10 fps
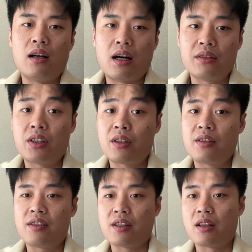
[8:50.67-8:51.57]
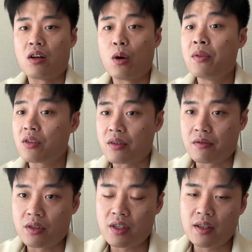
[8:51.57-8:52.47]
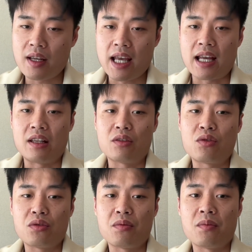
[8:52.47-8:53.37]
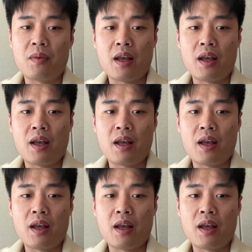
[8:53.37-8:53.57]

under the open source version and to